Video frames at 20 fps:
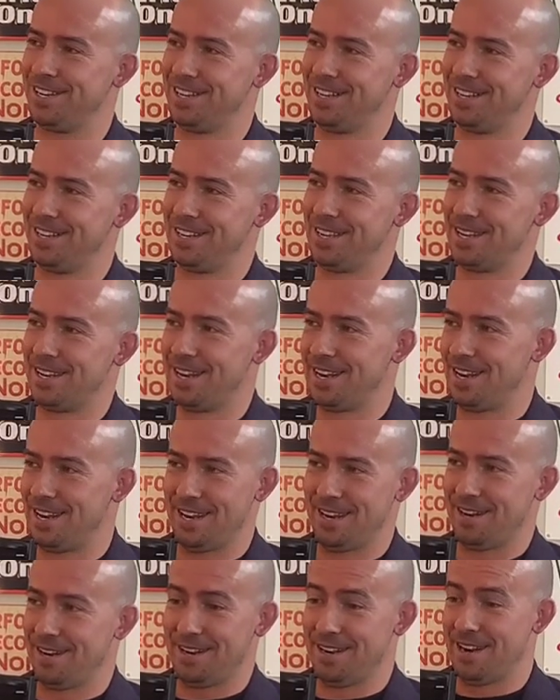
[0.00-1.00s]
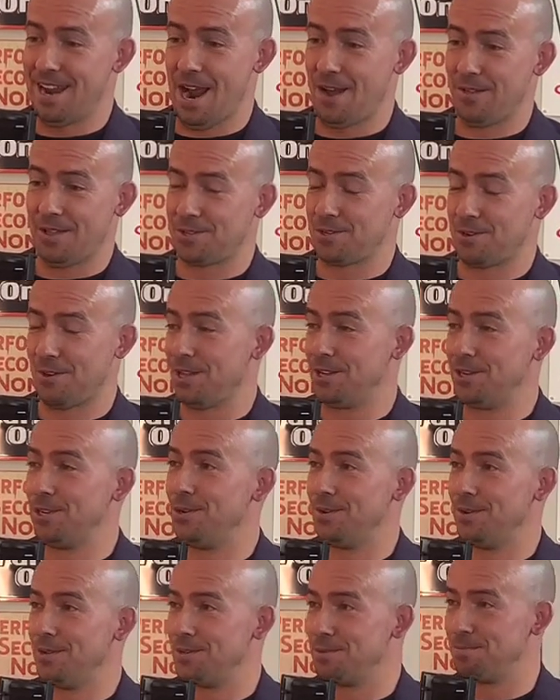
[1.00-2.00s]
That wasn't what you wanted. Now that's all I do
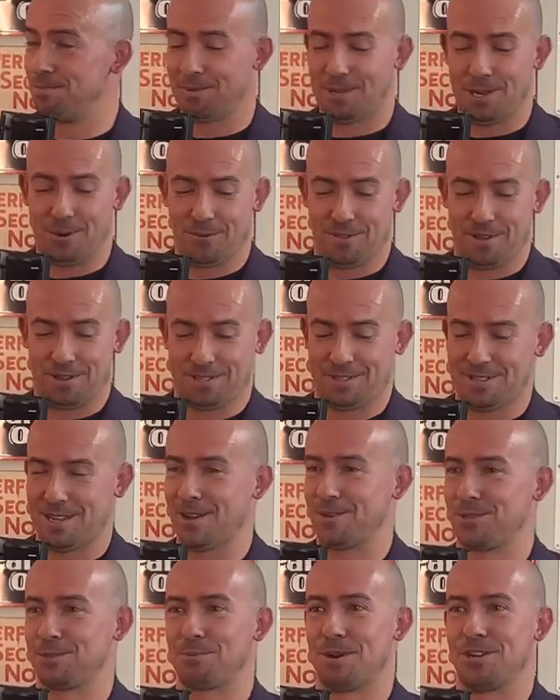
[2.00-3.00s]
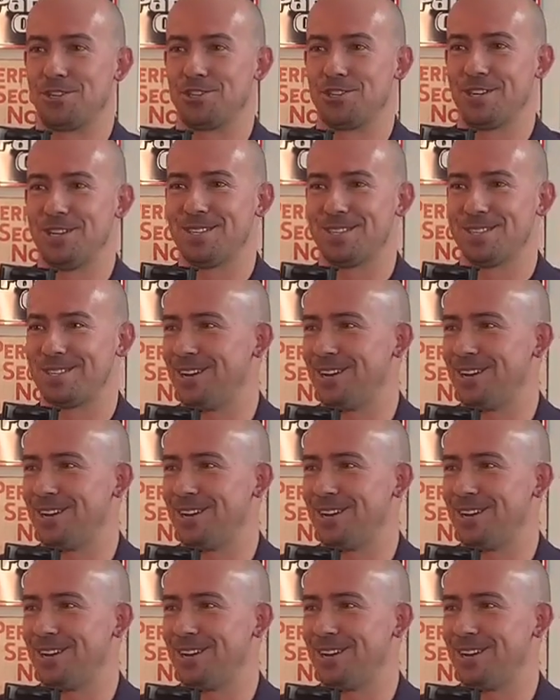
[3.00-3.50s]
is play with Excel spreadsheets.